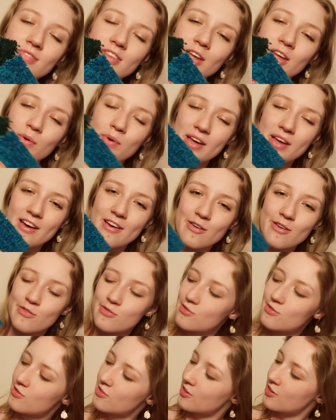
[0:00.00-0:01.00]
there we have
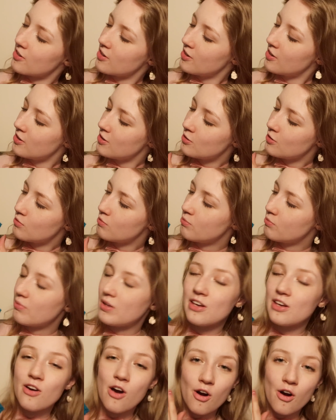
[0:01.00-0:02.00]

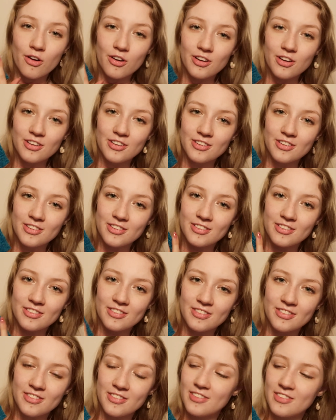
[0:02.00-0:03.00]
peacock,
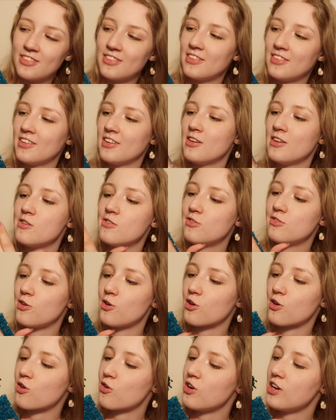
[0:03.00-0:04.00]

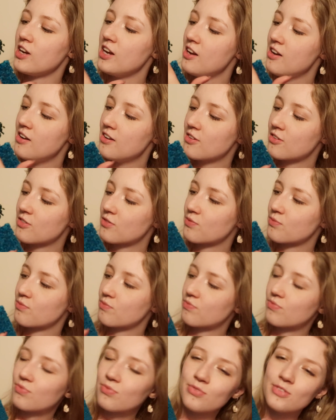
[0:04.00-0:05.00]
fir green,
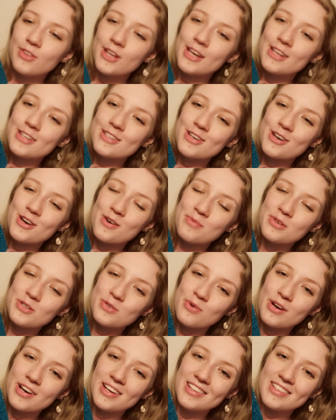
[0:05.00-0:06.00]
and
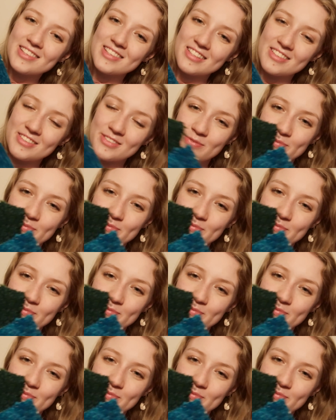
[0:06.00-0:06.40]
almond white.